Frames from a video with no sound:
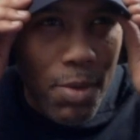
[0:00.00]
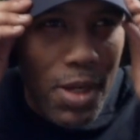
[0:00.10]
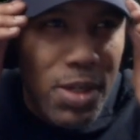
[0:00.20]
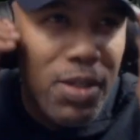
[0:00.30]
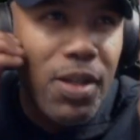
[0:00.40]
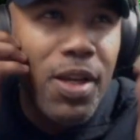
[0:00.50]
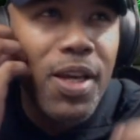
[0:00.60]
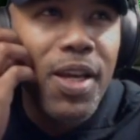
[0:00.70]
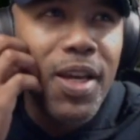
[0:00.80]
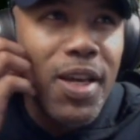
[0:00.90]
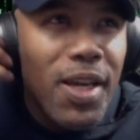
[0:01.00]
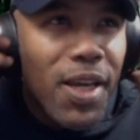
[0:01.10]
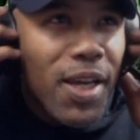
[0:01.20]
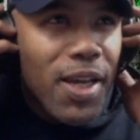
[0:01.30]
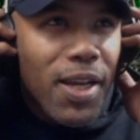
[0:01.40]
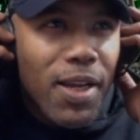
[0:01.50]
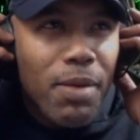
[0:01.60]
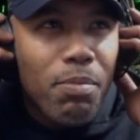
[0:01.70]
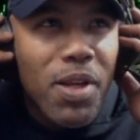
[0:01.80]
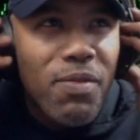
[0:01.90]
Head
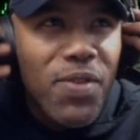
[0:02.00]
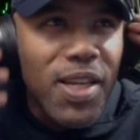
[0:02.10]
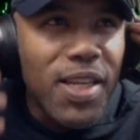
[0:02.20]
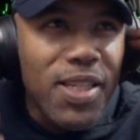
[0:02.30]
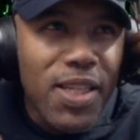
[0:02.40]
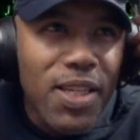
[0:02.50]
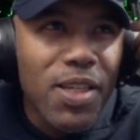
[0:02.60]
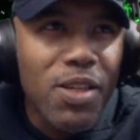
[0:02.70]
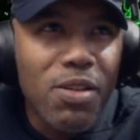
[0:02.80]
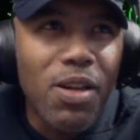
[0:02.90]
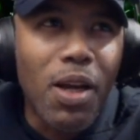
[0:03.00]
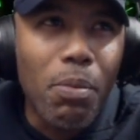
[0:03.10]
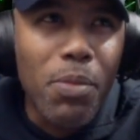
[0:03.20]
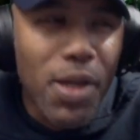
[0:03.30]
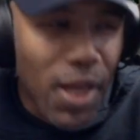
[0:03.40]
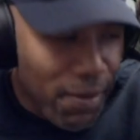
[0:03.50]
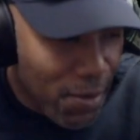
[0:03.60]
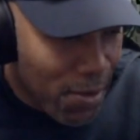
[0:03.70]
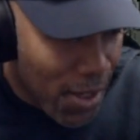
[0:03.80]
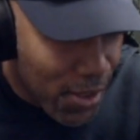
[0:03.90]
mid-fifties. You like a midlife
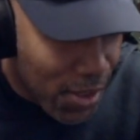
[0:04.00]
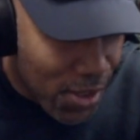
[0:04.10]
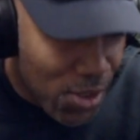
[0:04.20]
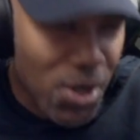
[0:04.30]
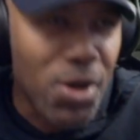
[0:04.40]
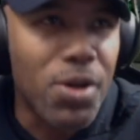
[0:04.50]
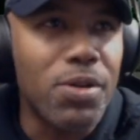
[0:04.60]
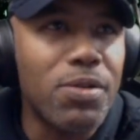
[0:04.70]
crisis jerk.